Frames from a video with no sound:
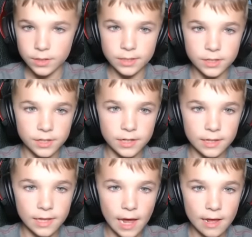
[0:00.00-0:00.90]
See
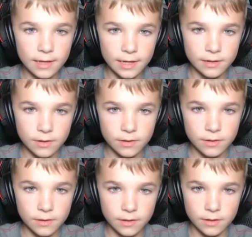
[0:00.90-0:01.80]
that, like,
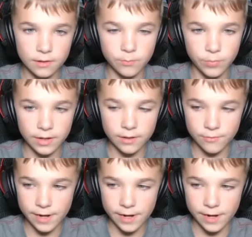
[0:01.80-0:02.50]
the button right